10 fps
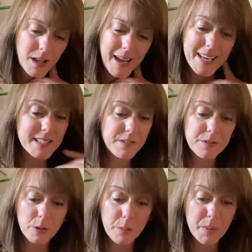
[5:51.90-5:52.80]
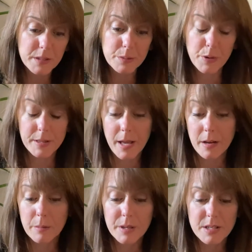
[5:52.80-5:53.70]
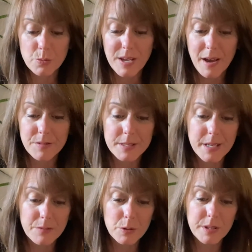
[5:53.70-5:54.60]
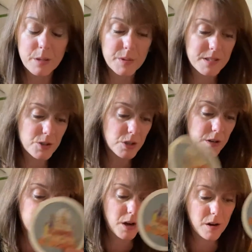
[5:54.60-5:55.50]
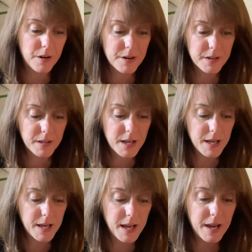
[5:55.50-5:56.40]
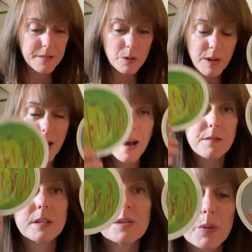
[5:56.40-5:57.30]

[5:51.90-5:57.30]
I guess I feel compelled to bring that up because we have the devil in the position of the heart, and then we have this